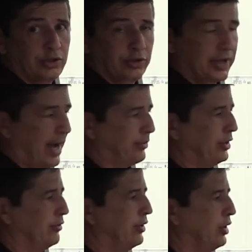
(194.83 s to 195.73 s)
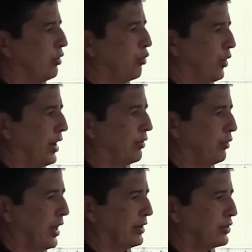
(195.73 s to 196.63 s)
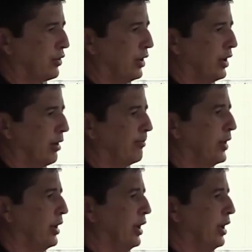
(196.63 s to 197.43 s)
to adaptive right through that screen there.